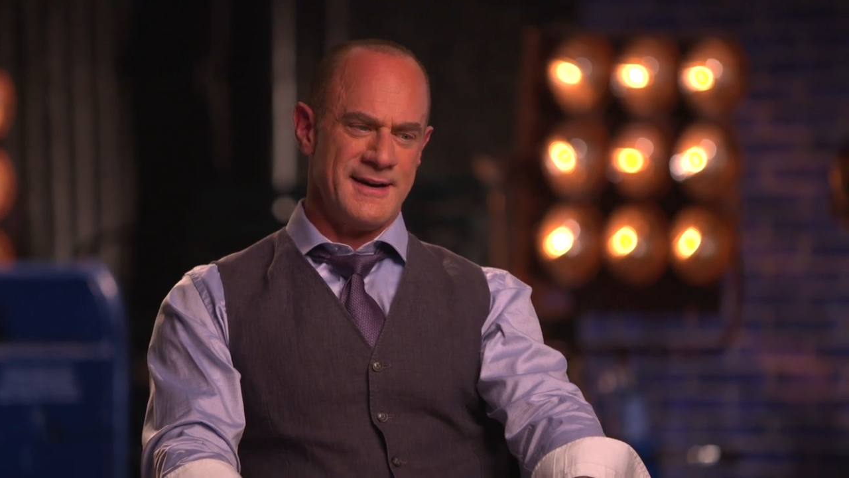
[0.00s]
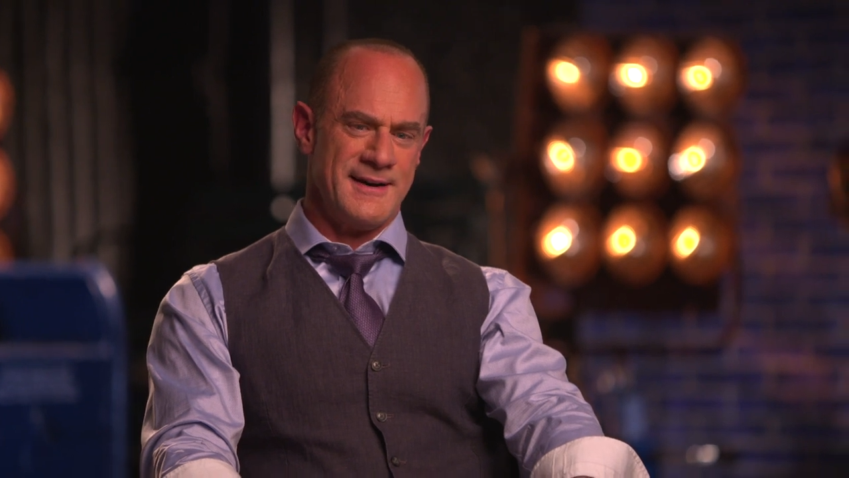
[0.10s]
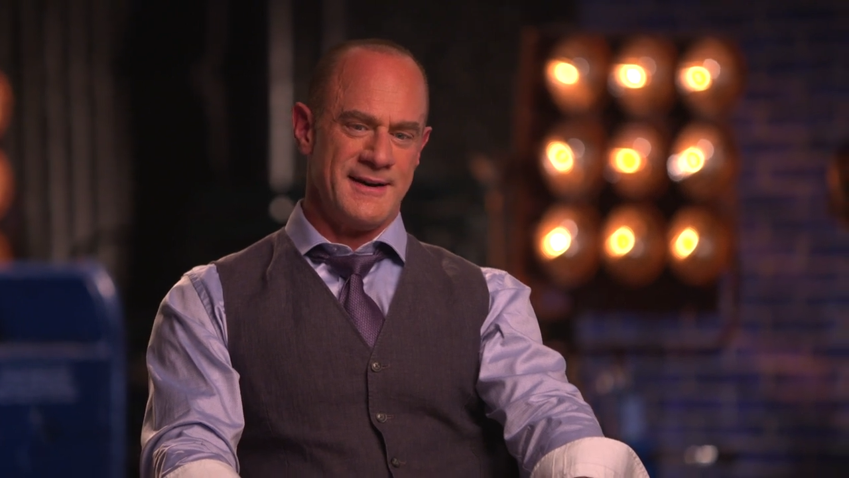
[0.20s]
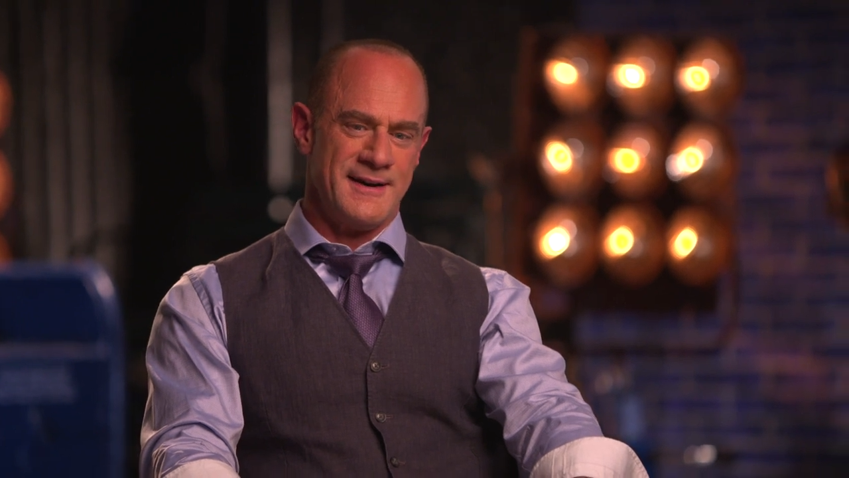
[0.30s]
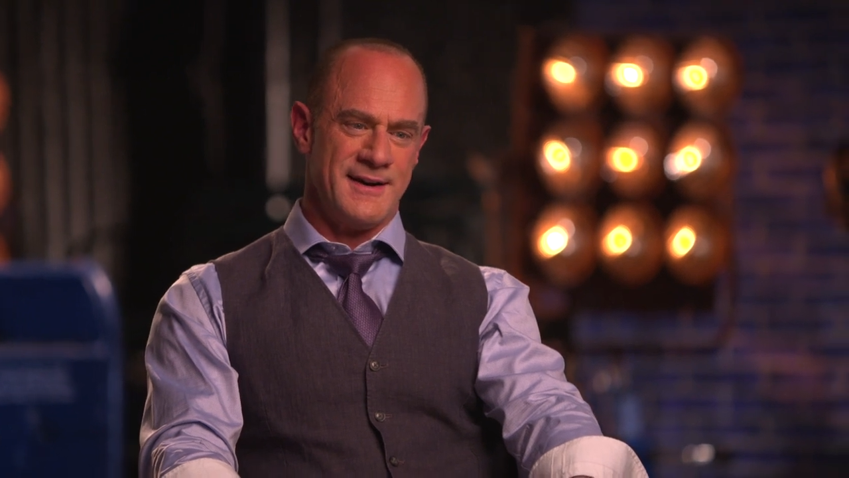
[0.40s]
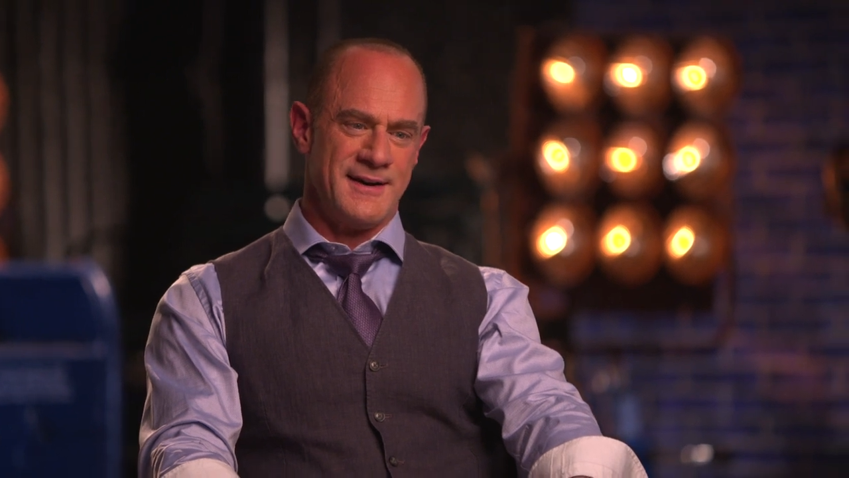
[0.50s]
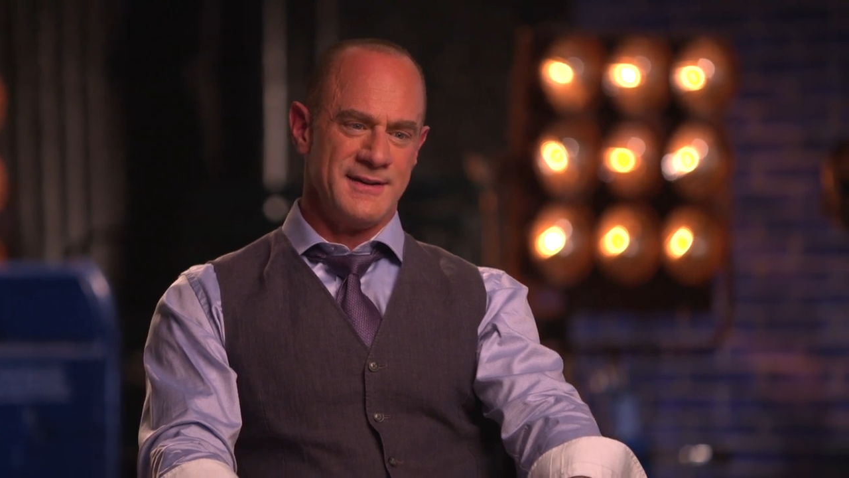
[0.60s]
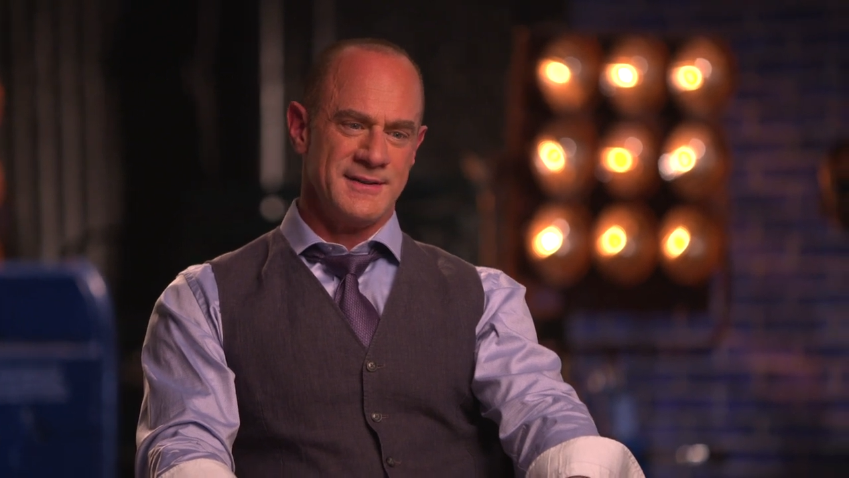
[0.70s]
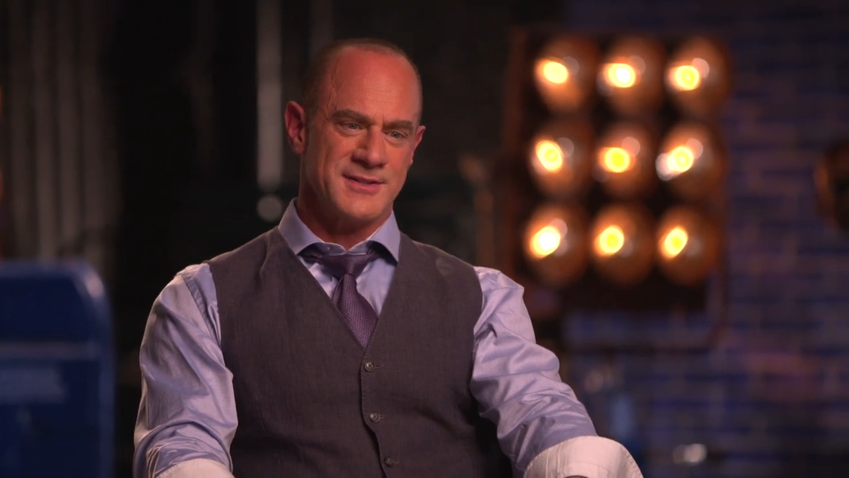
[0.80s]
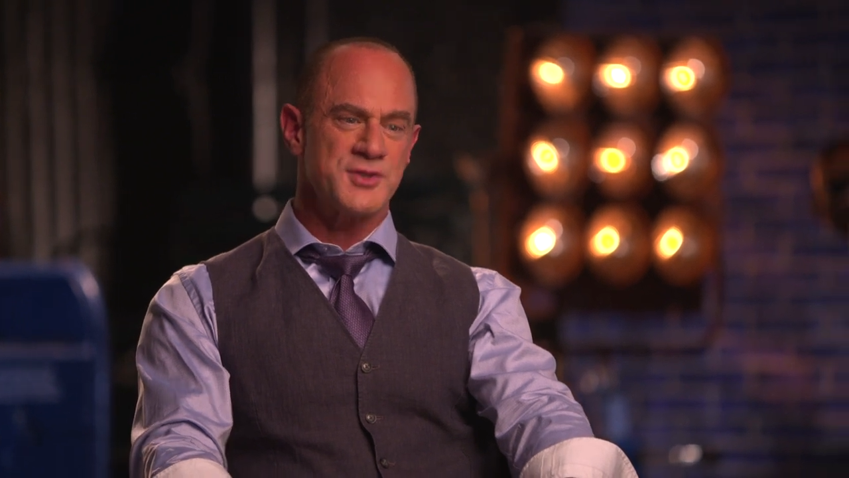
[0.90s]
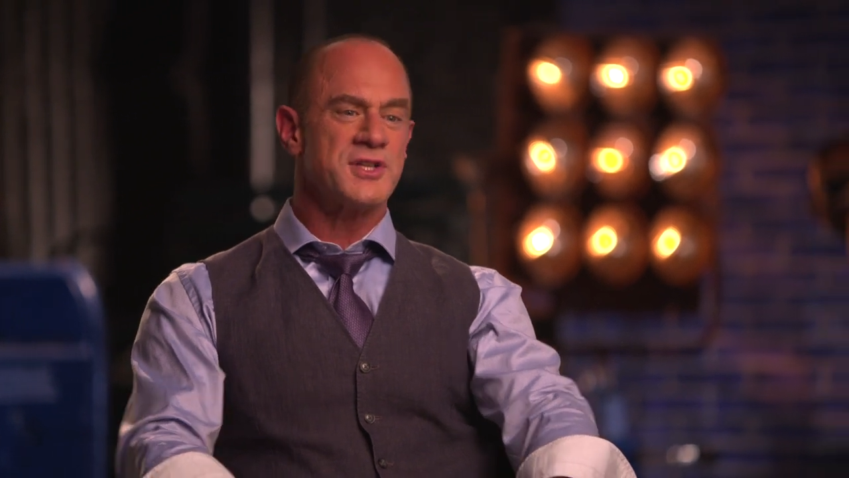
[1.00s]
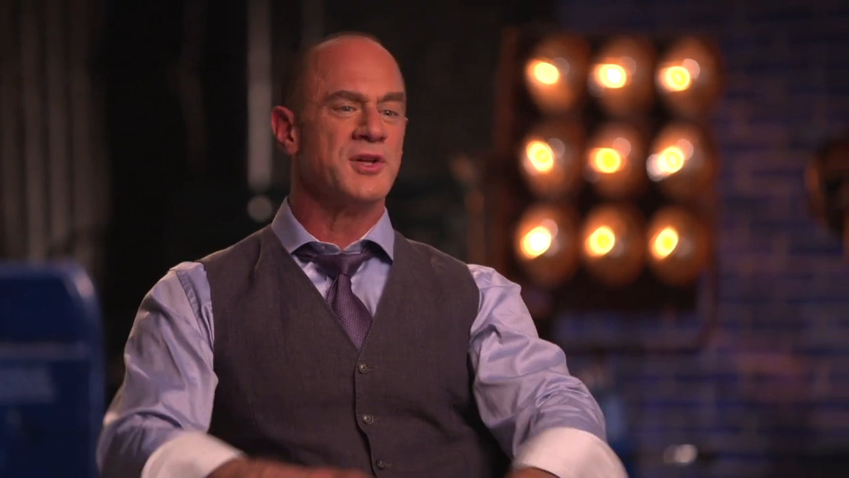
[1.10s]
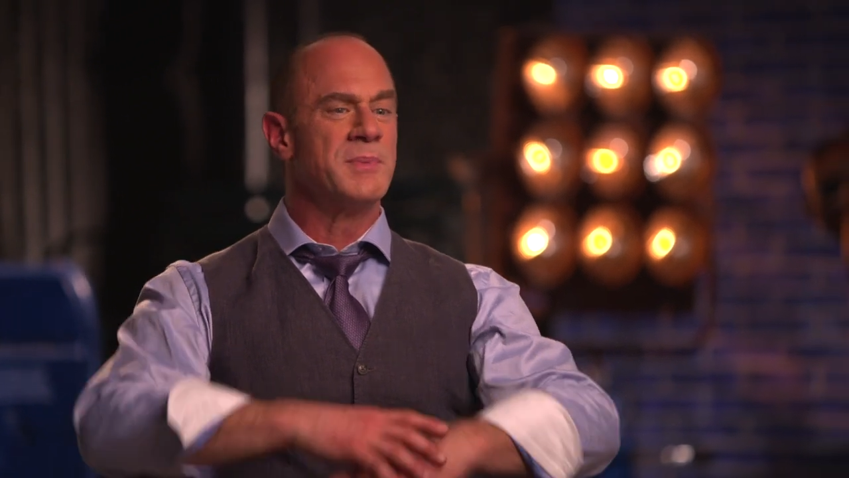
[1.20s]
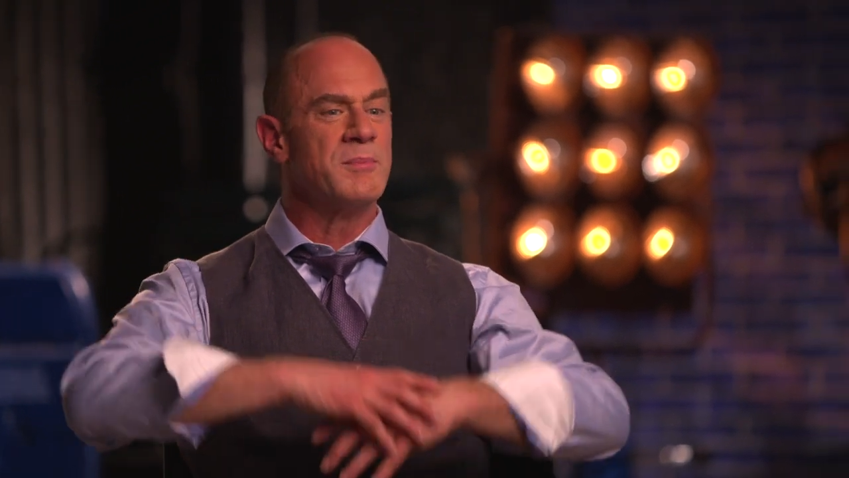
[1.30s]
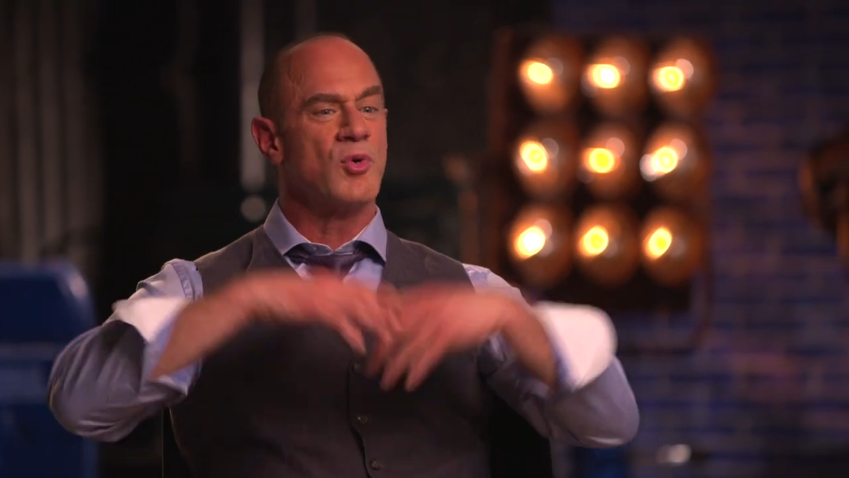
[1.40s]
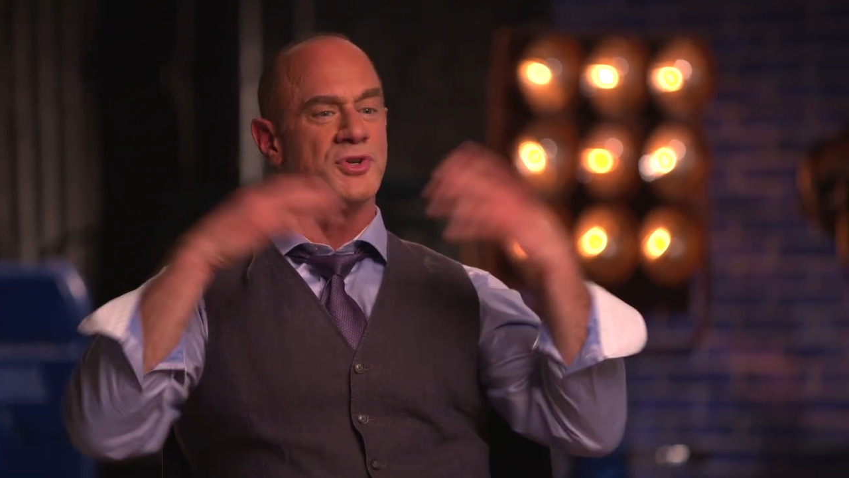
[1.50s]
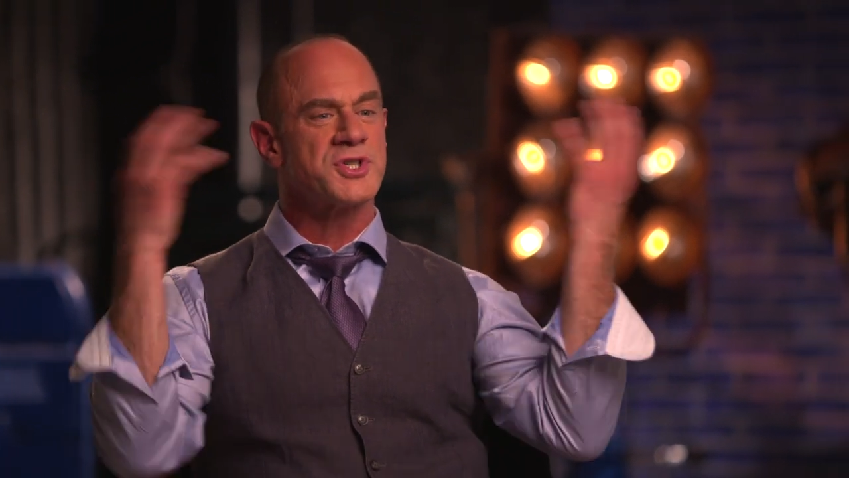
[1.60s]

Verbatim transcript: Uh, so it's a little bit more